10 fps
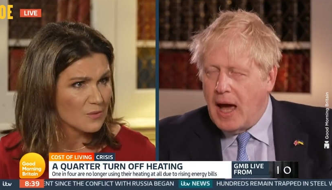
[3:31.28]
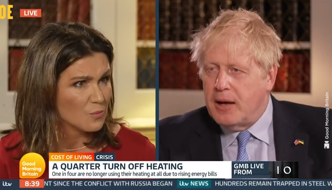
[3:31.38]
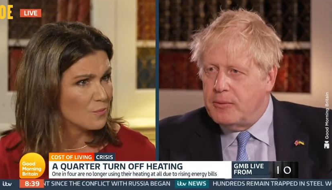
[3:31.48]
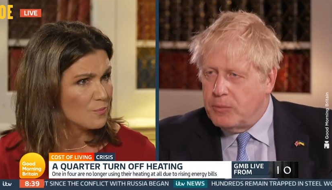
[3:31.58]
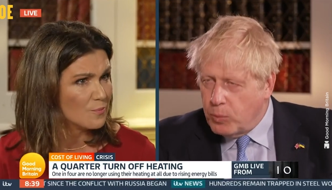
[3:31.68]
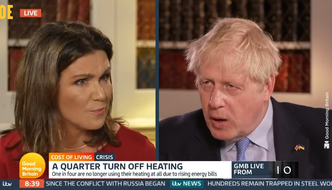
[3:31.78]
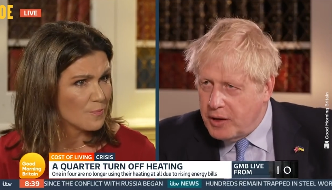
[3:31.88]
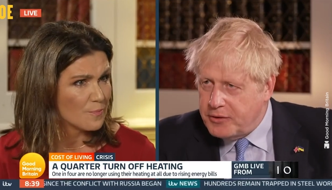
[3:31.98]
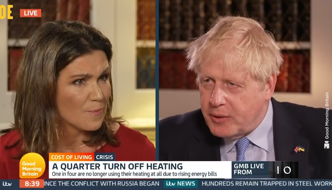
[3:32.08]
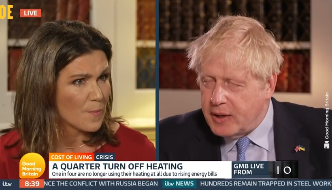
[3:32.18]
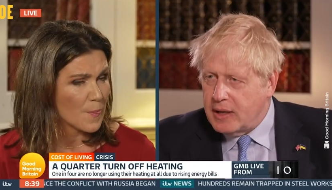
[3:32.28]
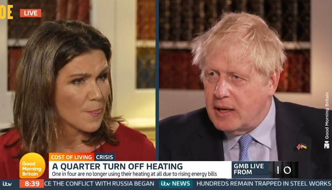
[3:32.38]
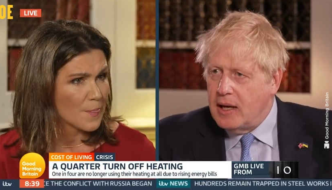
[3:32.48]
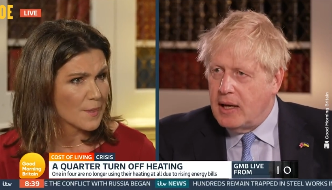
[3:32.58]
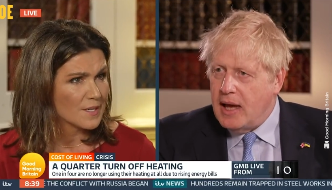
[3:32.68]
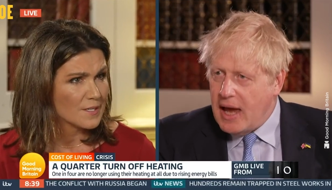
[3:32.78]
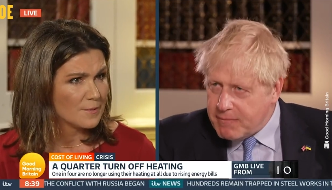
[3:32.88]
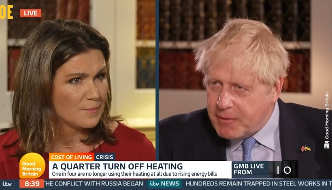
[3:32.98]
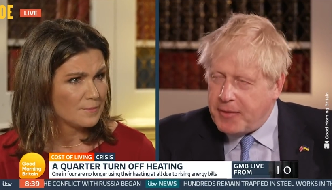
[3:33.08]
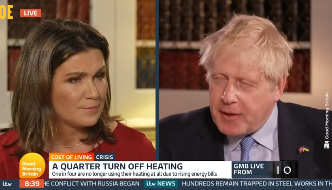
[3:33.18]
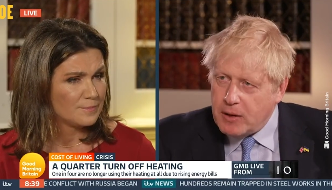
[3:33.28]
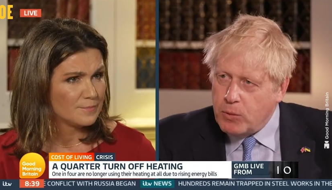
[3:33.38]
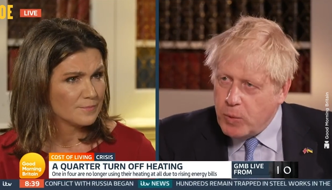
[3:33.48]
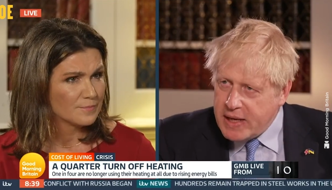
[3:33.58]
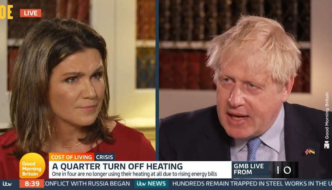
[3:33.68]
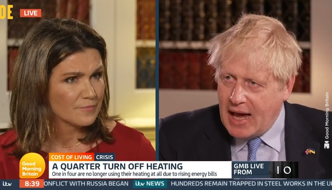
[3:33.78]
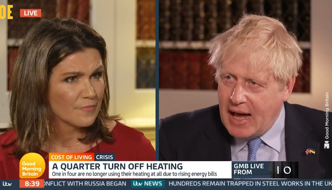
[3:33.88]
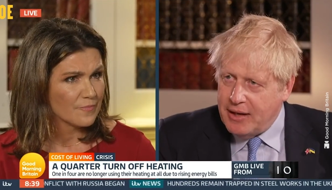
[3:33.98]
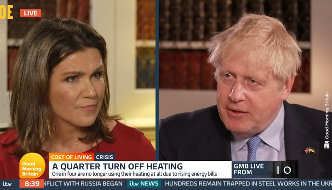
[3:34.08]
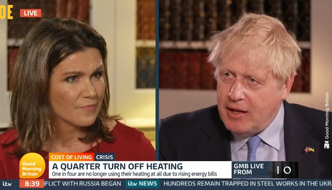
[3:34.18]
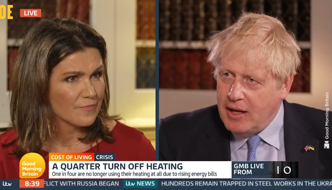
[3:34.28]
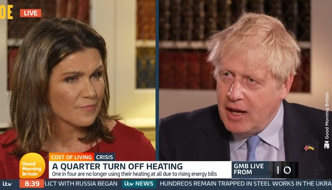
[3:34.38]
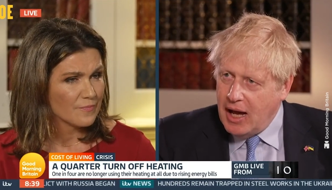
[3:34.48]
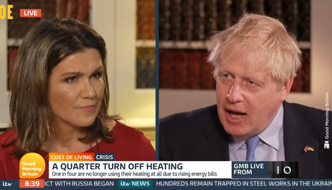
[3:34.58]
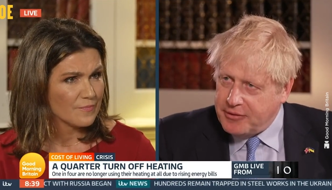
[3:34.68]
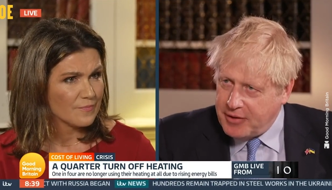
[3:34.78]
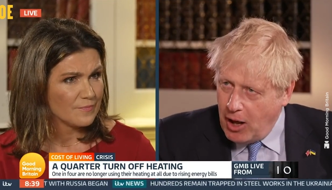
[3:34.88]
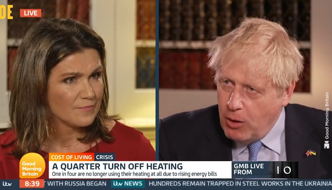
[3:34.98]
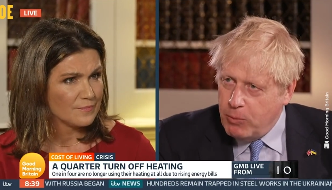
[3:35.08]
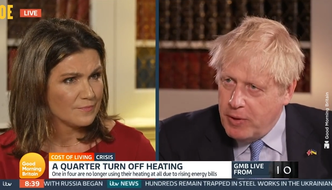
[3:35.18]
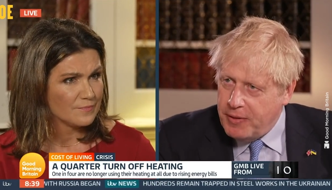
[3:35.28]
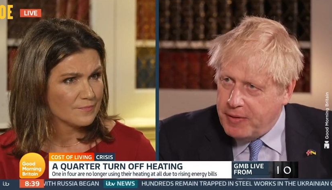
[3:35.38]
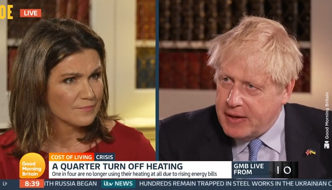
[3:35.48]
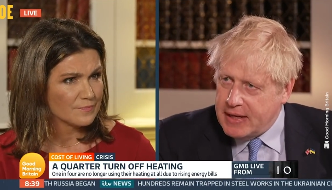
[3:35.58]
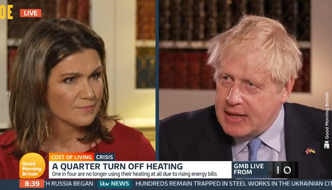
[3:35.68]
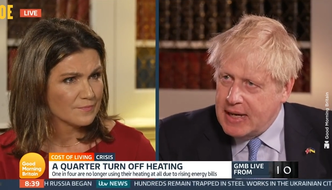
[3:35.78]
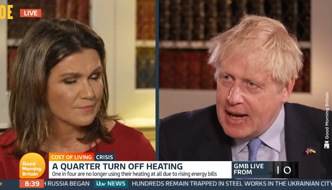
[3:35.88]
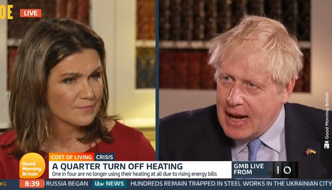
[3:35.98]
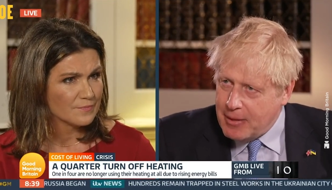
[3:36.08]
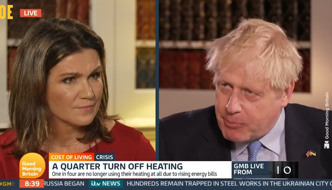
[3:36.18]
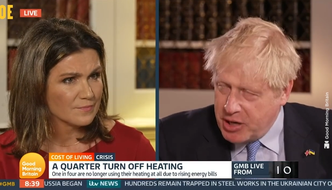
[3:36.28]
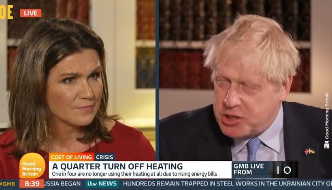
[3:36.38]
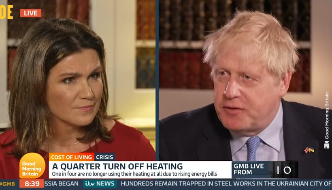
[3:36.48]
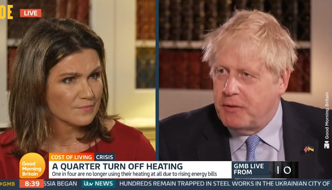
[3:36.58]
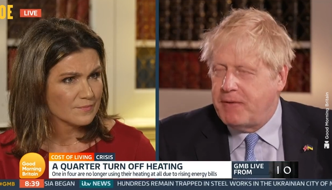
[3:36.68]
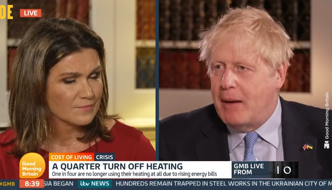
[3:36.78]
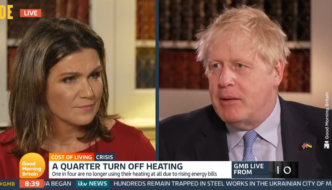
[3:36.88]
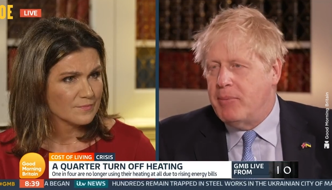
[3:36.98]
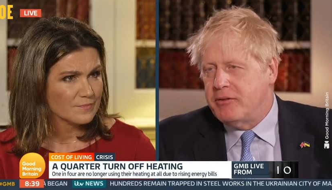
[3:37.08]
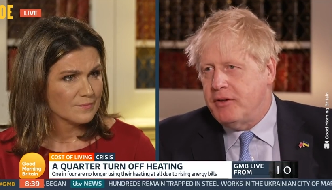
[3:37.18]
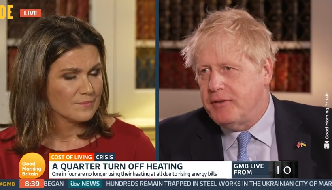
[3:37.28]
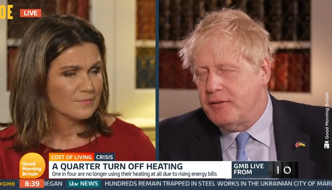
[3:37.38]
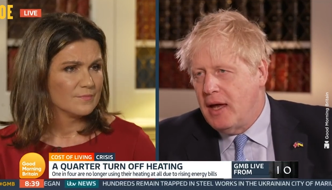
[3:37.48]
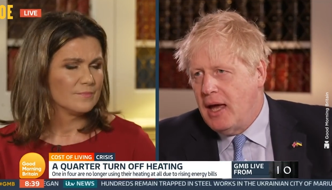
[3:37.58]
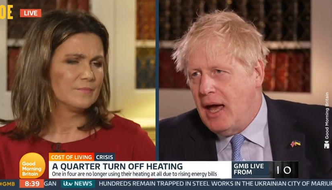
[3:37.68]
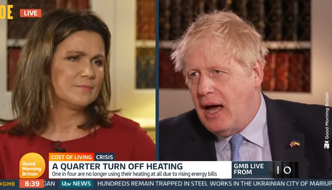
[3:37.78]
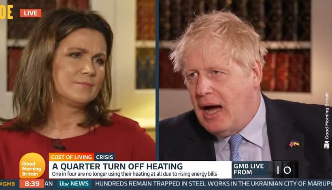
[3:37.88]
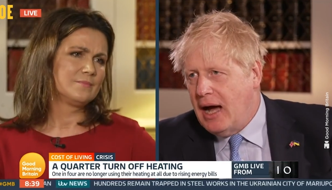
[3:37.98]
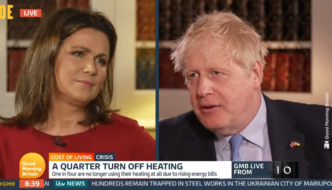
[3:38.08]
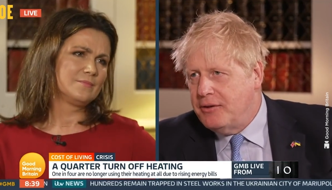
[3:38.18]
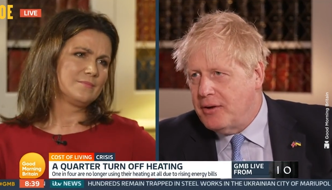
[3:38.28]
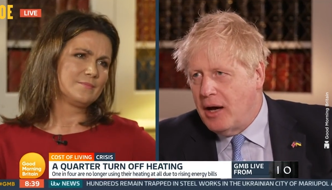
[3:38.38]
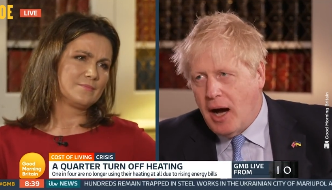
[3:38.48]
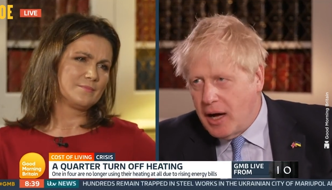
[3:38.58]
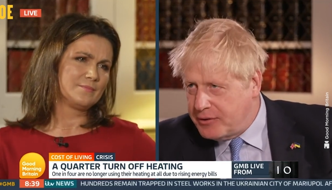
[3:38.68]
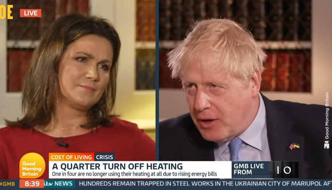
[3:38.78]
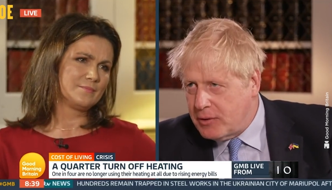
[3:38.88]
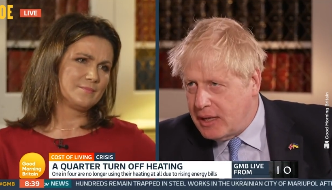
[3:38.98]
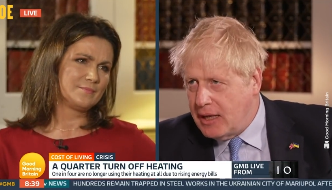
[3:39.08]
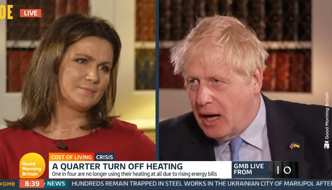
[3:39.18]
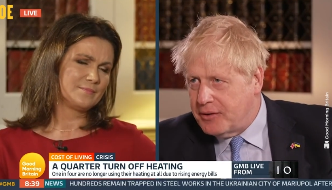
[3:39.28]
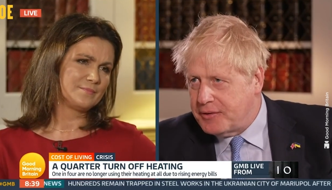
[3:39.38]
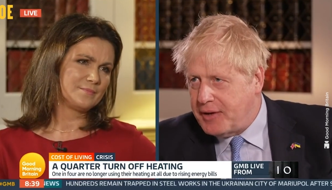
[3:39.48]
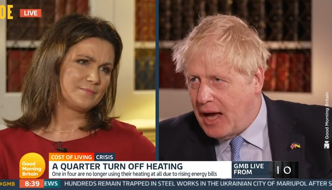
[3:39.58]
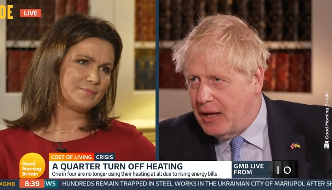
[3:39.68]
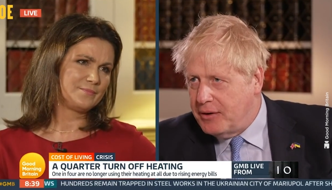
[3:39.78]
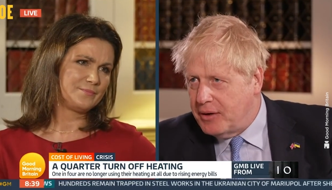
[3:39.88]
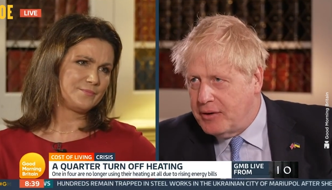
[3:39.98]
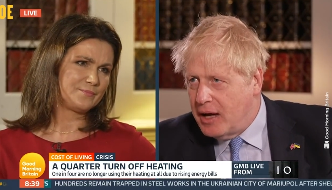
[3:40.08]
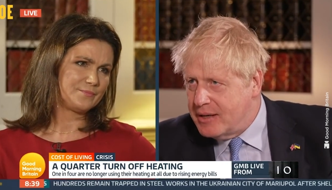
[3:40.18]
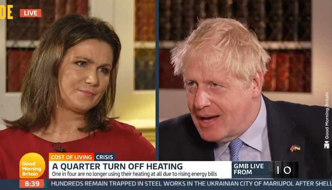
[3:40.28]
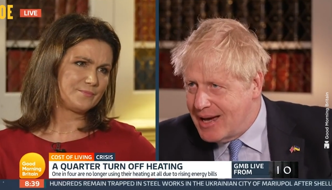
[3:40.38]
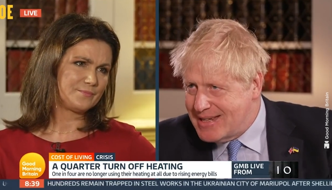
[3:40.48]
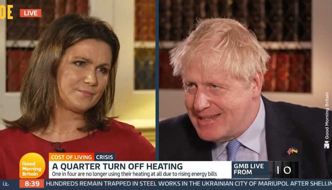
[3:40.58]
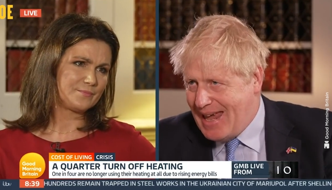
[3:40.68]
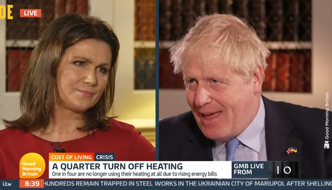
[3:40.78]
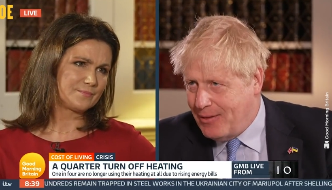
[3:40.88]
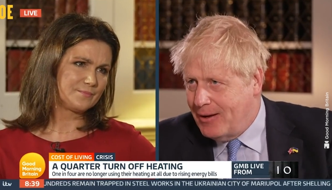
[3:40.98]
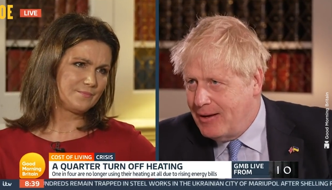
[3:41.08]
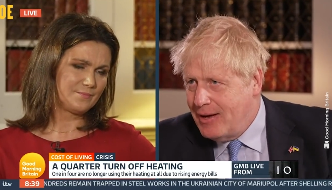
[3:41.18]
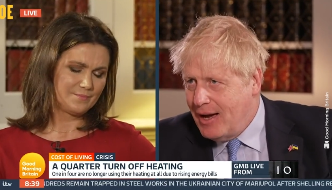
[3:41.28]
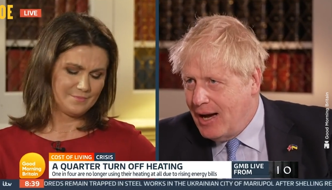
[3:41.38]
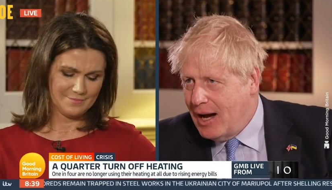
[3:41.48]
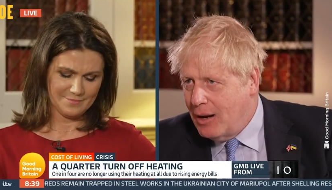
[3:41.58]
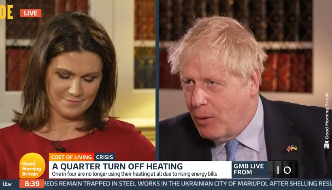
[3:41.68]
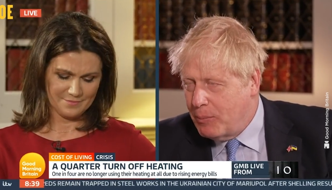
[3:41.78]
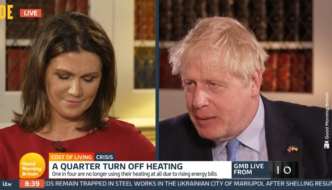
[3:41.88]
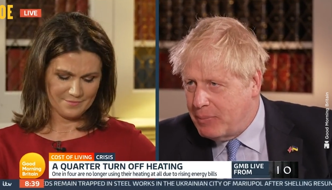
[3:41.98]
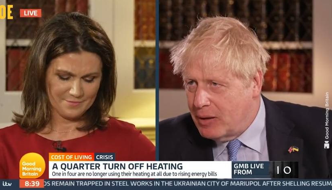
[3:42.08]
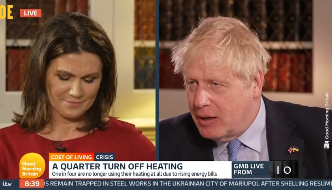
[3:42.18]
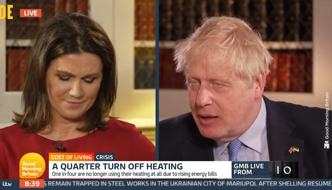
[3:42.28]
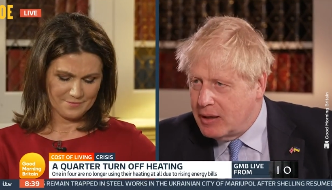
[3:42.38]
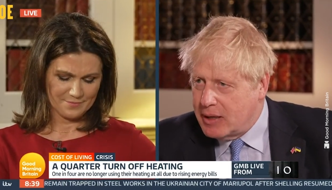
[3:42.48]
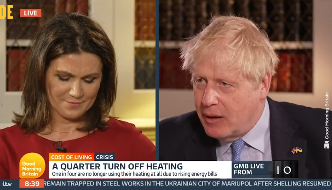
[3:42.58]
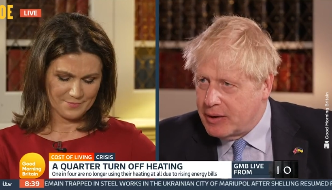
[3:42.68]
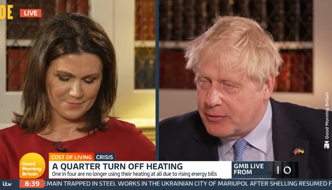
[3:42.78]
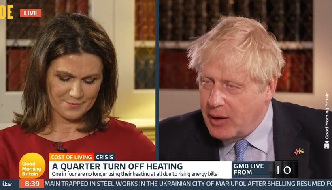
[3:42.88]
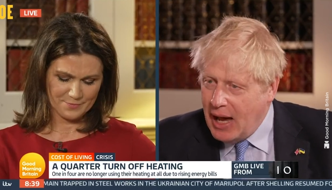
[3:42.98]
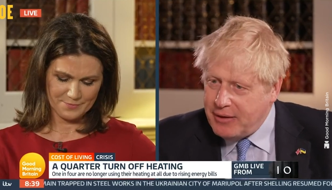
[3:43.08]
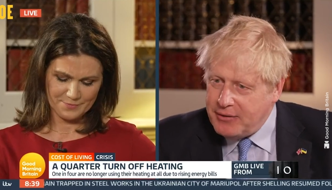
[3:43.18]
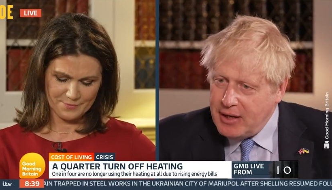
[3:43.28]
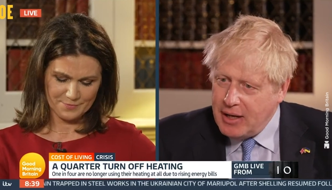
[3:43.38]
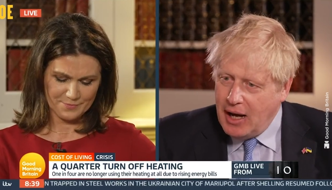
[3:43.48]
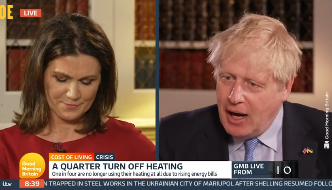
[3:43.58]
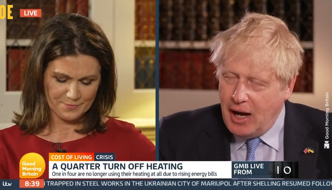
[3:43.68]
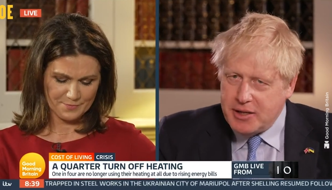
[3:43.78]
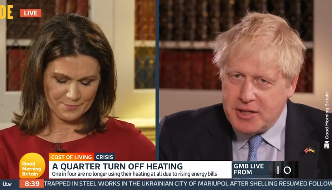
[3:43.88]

Speaker 1: And we're doing everything we can uh, to help with the uh, the pressures on family budgets. And uh, I totally understand and, and, and get the, uh, what people are, are, going through. And I, I,